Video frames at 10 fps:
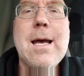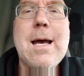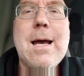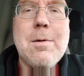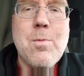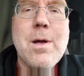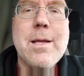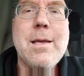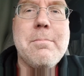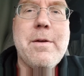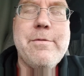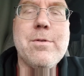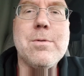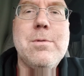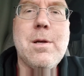I want to get my
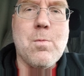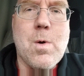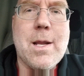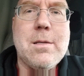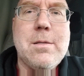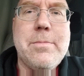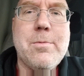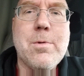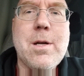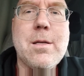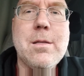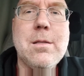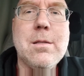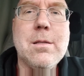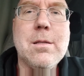food and I want it to be right.
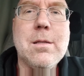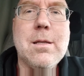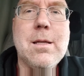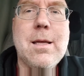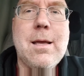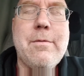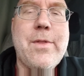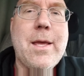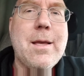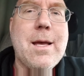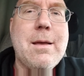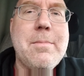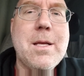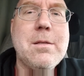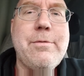And if that guy
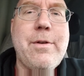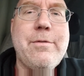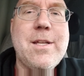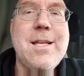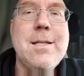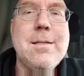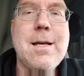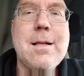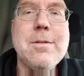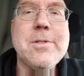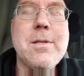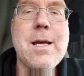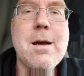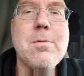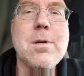makes $15 an
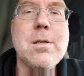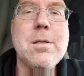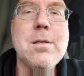hour